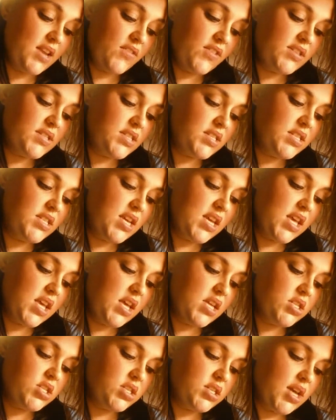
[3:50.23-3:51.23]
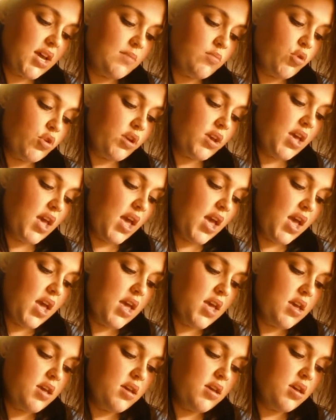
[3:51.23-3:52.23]
and if it's sticky, just add more
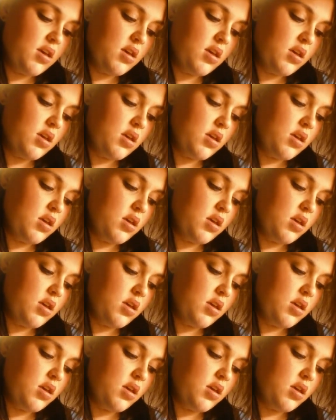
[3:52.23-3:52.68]
cake.